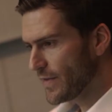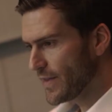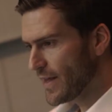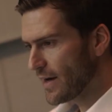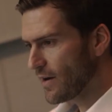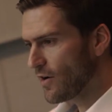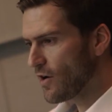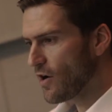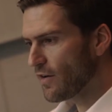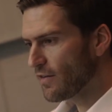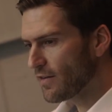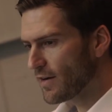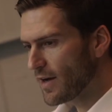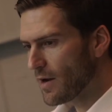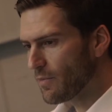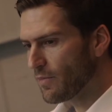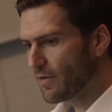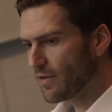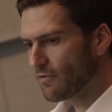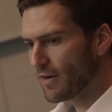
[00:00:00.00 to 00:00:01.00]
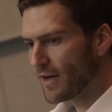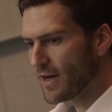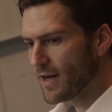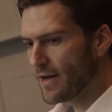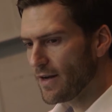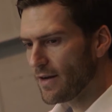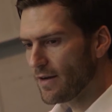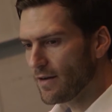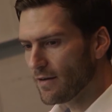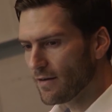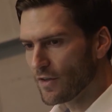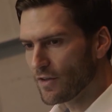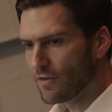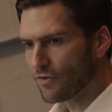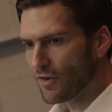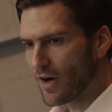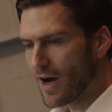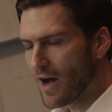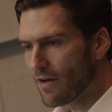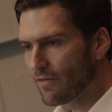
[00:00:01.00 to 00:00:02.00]
That cost gap is really
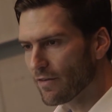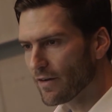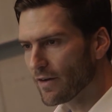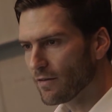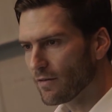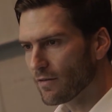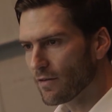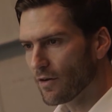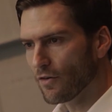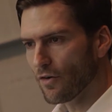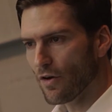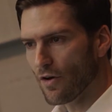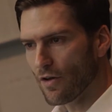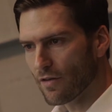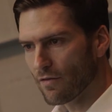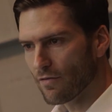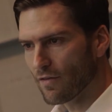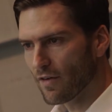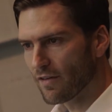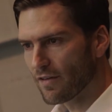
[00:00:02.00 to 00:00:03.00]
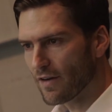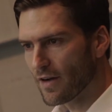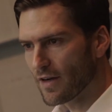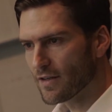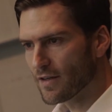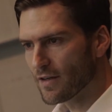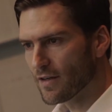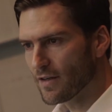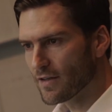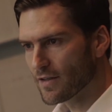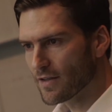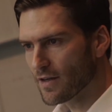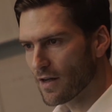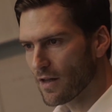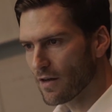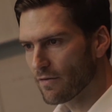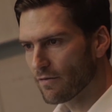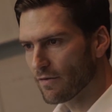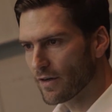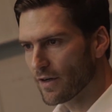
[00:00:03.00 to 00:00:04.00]
driving the growth of the sector in
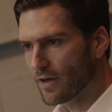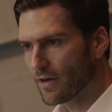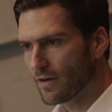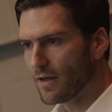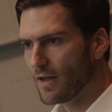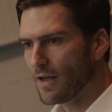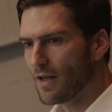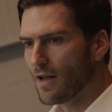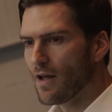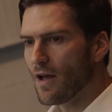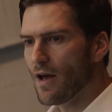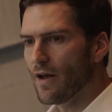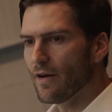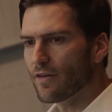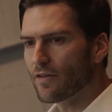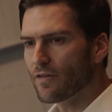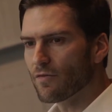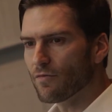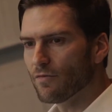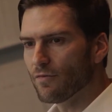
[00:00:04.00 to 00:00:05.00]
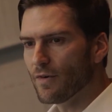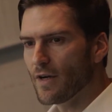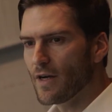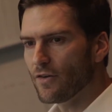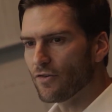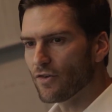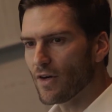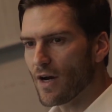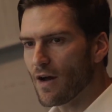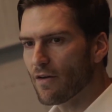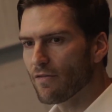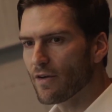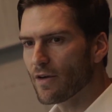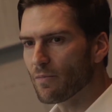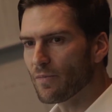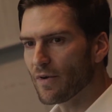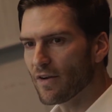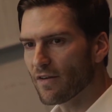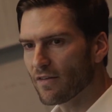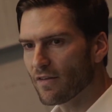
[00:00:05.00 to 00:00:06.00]
South Africa, and it's really
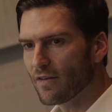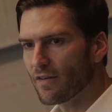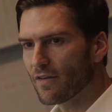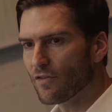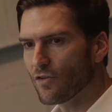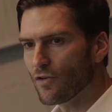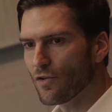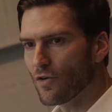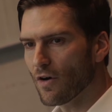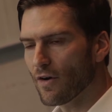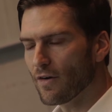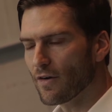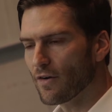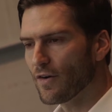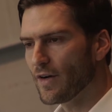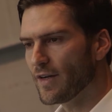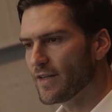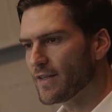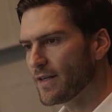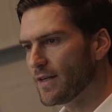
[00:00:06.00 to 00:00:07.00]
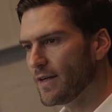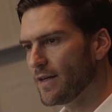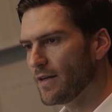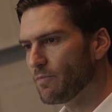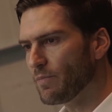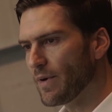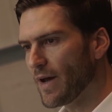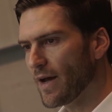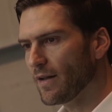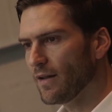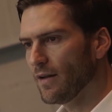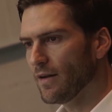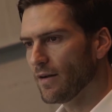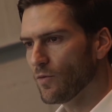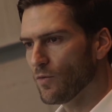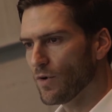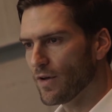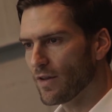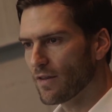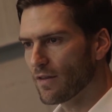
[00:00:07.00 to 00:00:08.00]
driving businesses who are increasingly
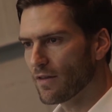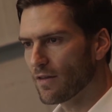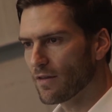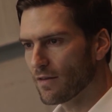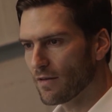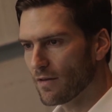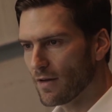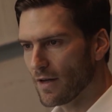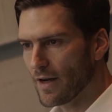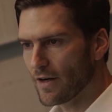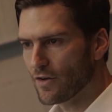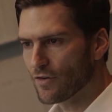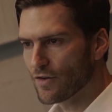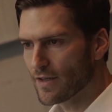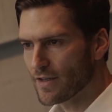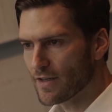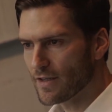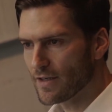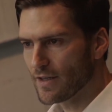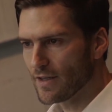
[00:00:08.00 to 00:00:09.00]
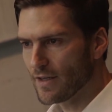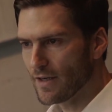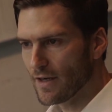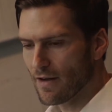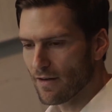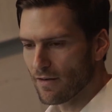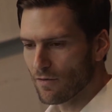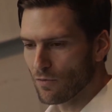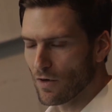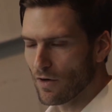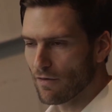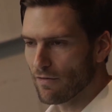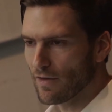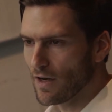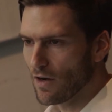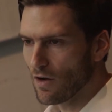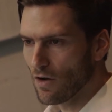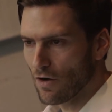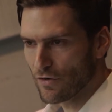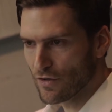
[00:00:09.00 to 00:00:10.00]
battling with electricity as one of
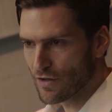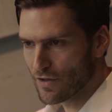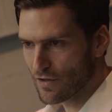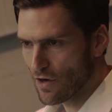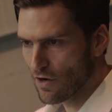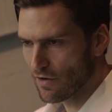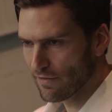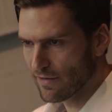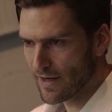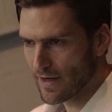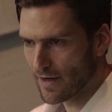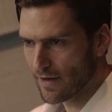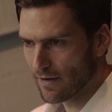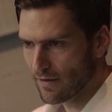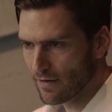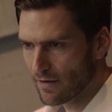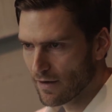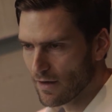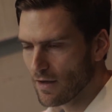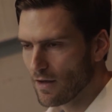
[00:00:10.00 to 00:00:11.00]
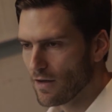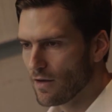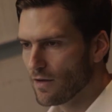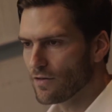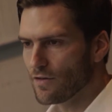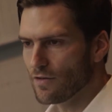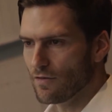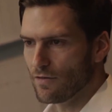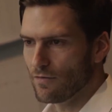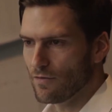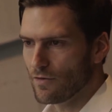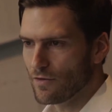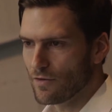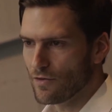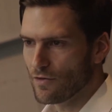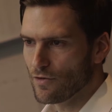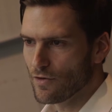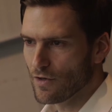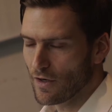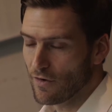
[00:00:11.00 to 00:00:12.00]
their largest overheads
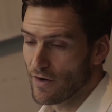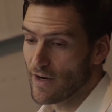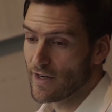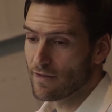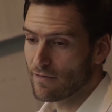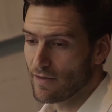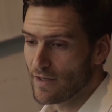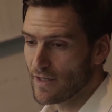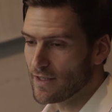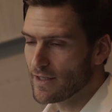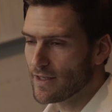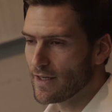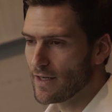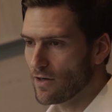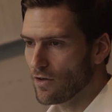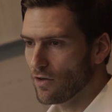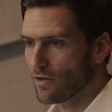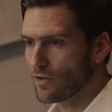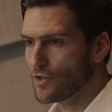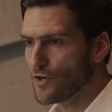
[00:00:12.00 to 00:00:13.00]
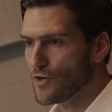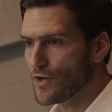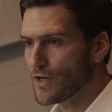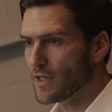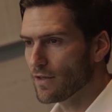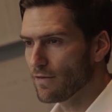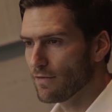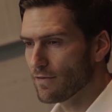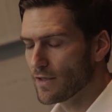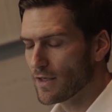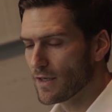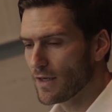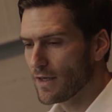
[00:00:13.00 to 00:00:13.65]
to aggressively seek alternatives.